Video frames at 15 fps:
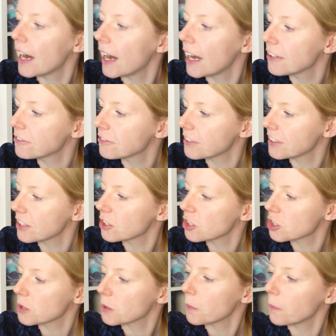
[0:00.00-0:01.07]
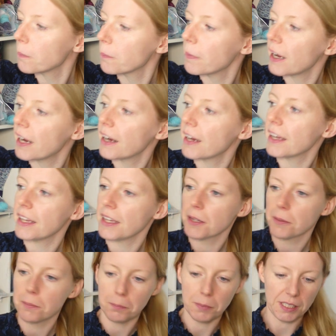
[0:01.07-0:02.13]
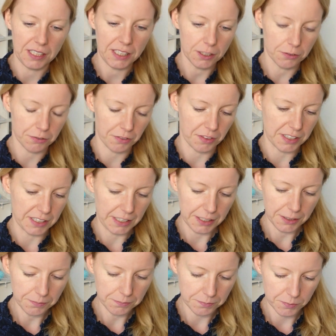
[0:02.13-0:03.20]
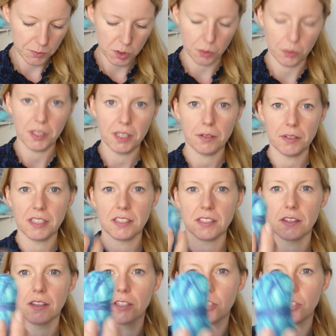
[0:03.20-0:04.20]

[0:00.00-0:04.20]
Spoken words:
I finished my mini of the day. So here is the